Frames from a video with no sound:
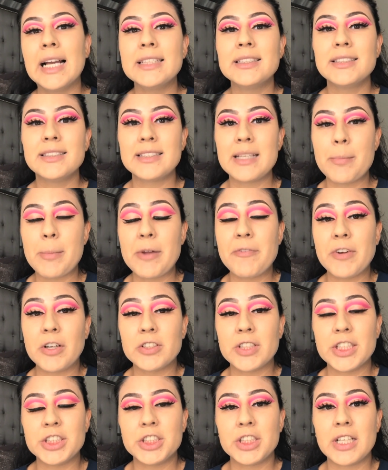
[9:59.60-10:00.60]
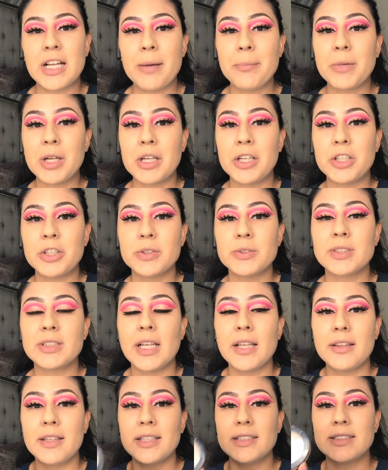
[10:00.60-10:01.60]
And to set my foundation, I'm going to use
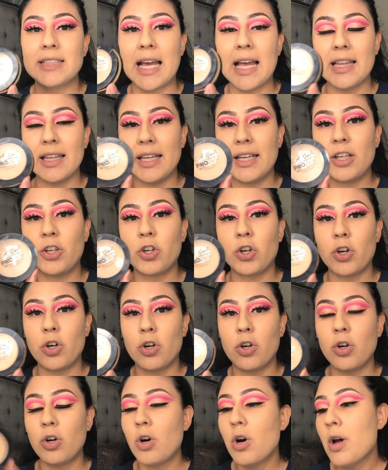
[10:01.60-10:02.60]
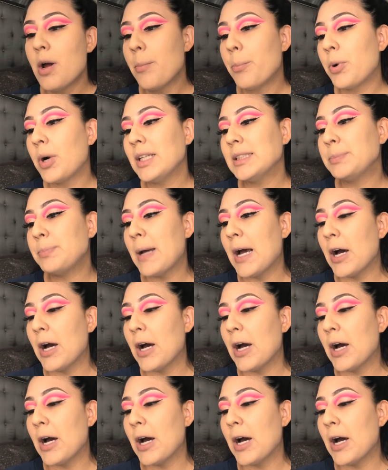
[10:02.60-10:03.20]
this LA Girl pressed